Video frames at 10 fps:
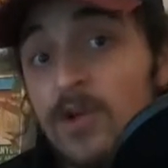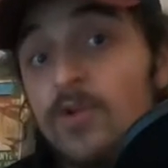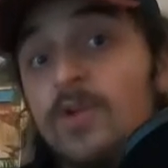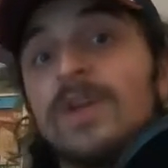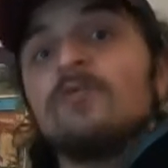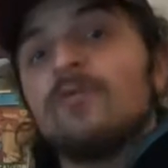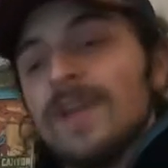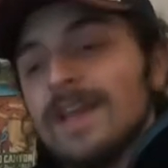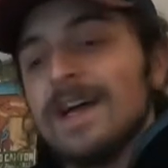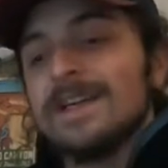you can
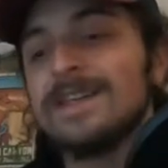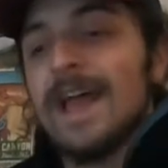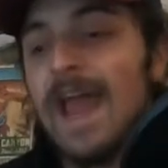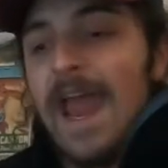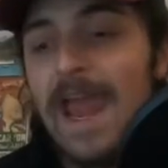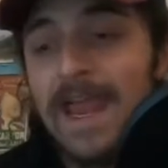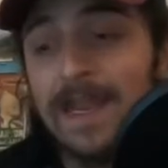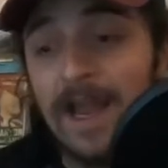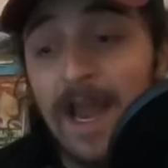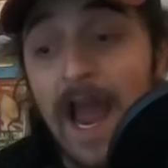realize that,
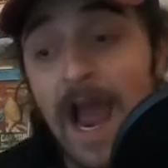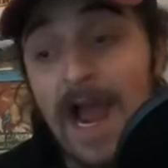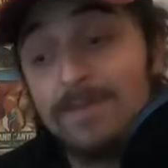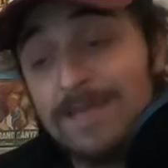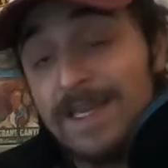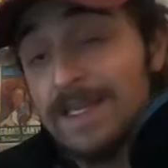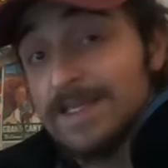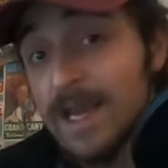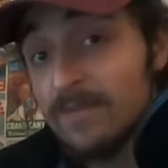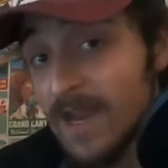hey, I'm taking
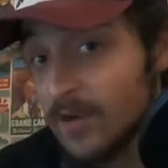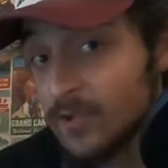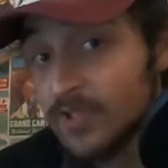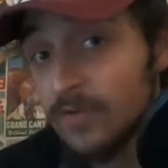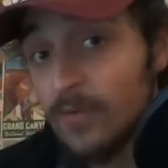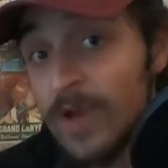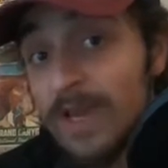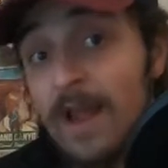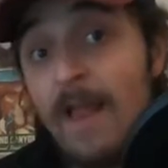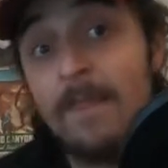time and energy
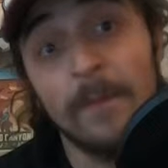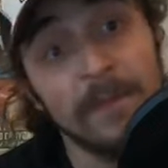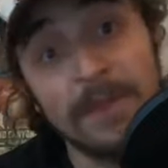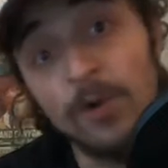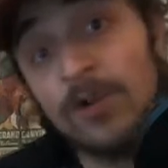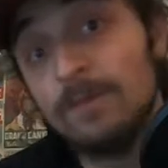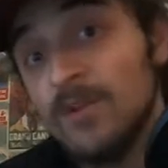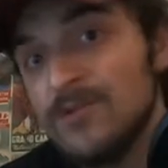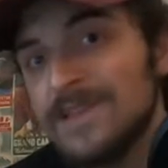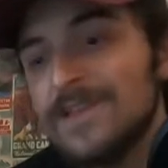away that the leader can be
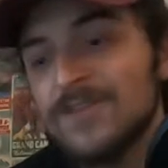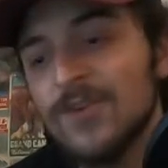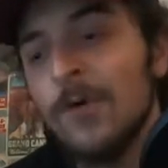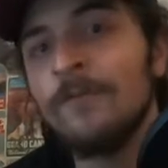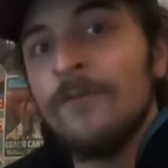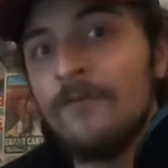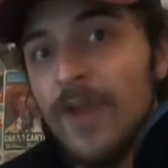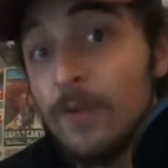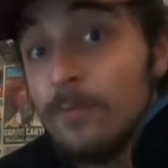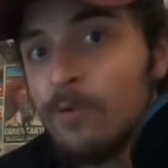using to solve the
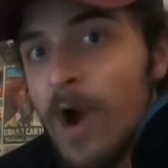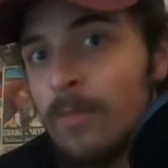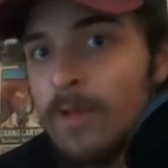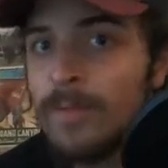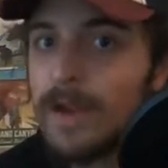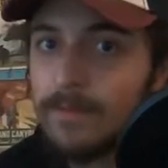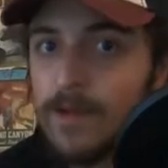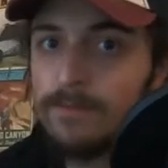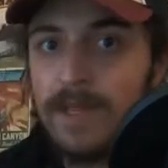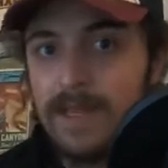very problem that I'm
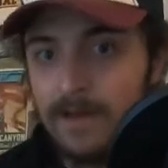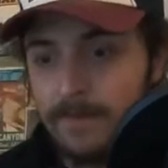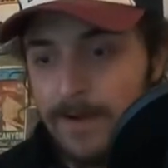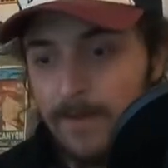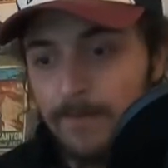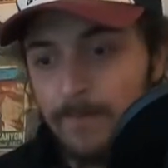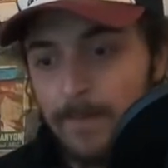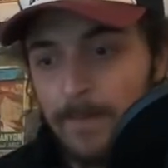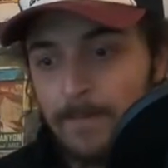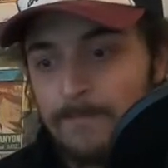complaining about.
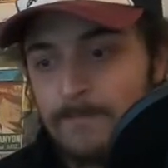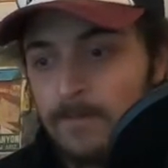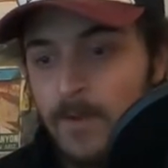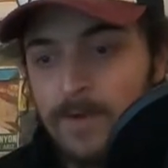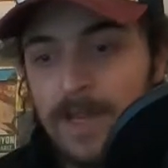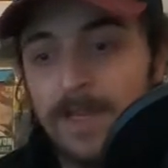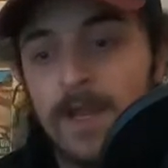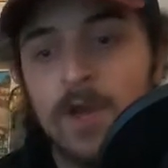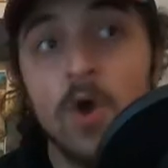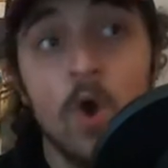Okay?
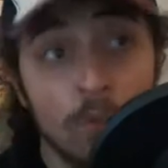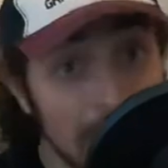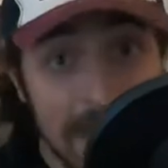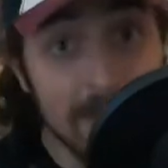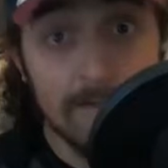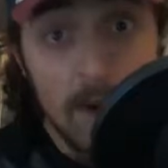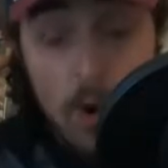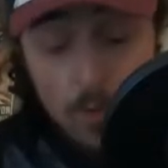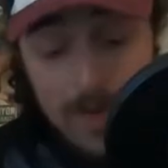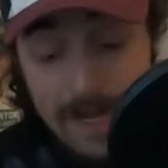We can
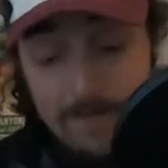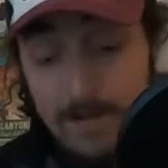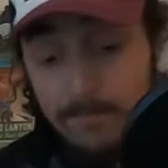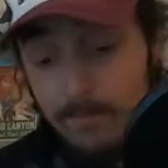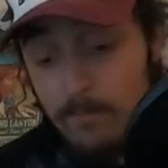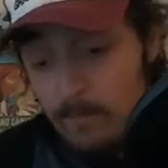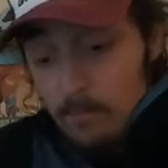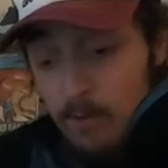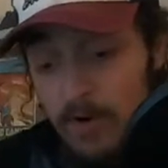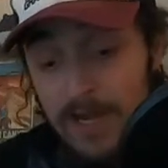be
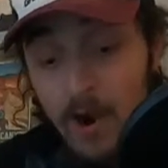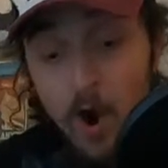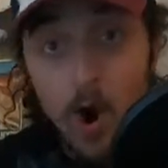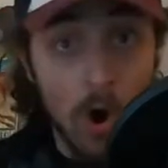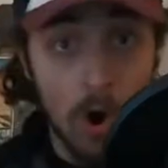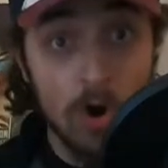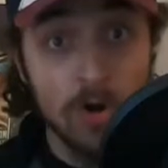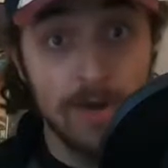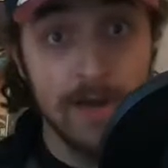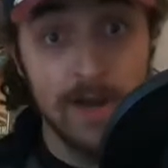putting
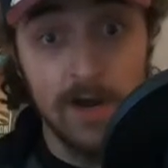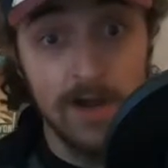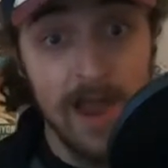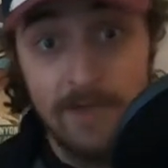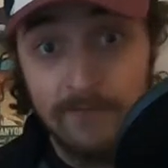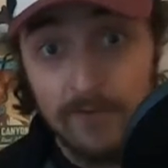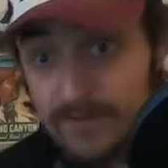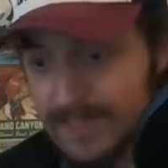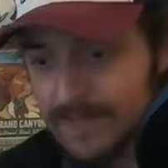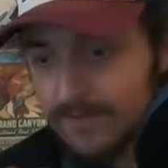our efforts
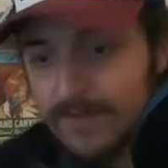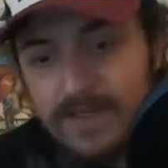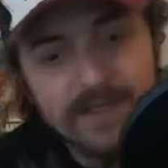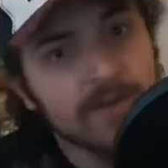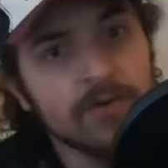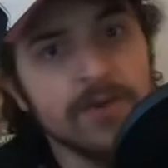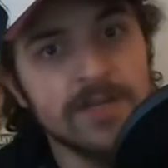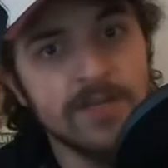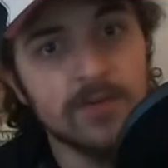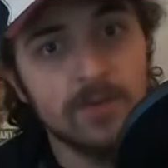into fixing your
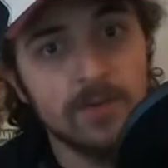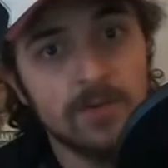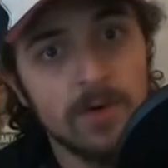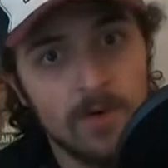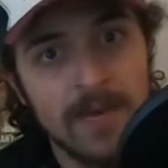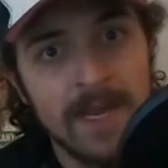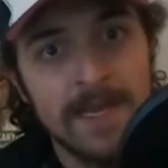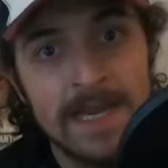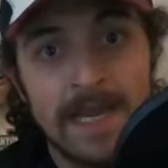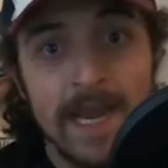issue, okay?
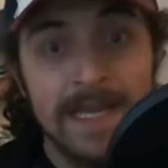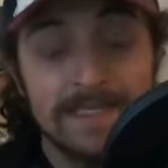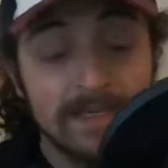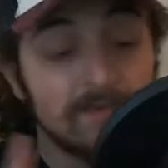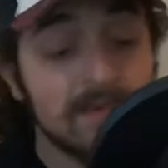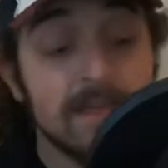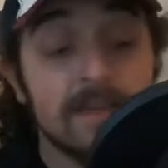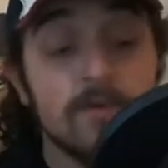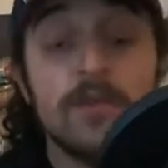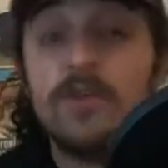Instead of
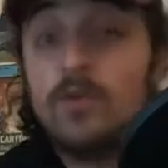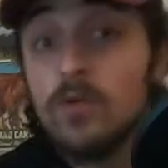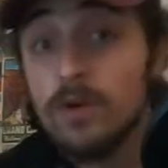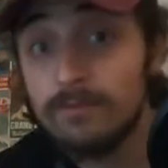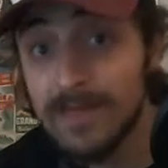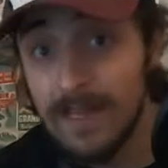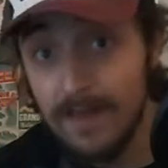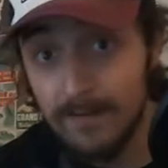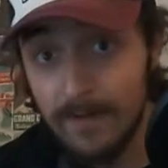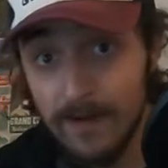dealing with you complaining
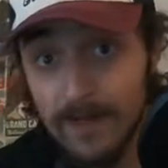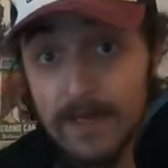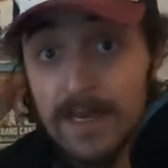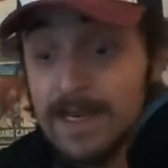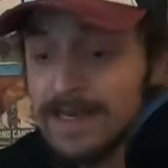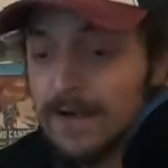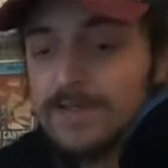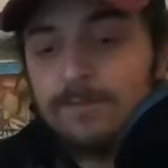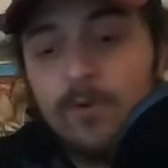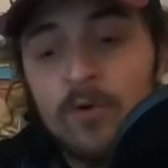about it. Now, it's
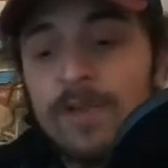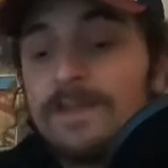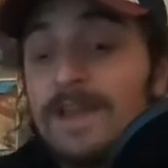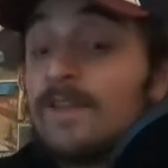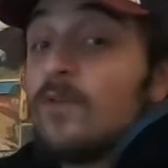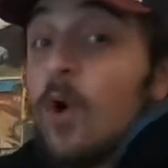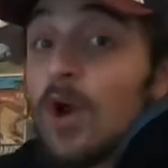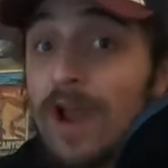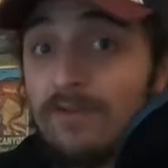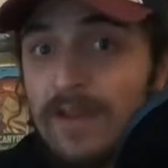important that if you are
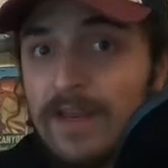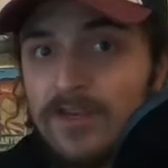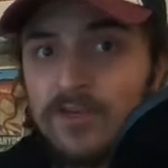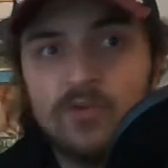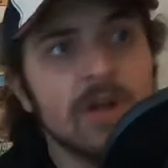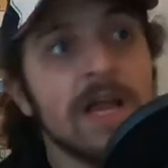having an issue,